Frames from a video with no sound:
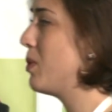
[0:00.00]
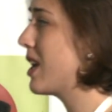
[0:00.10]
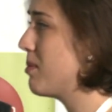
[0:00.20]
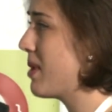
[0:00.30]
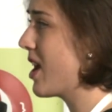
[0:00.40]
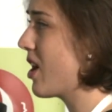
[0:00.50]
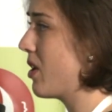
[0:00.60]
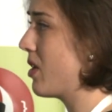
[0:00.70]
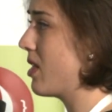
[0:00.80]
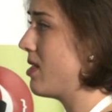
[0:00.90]
we
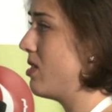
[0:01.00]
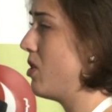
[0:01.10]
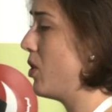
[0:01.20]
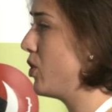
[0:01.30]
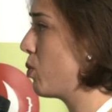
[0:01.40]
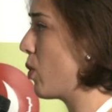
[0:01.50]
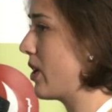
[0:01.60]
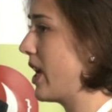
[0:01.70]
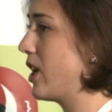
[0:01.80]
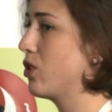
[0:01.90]
compare those
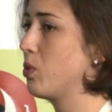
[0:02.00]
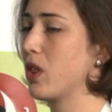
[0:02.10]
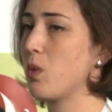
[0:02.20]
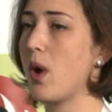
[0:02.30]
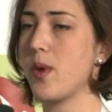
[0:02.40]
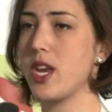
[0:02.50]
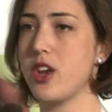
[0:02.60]
warnings with what we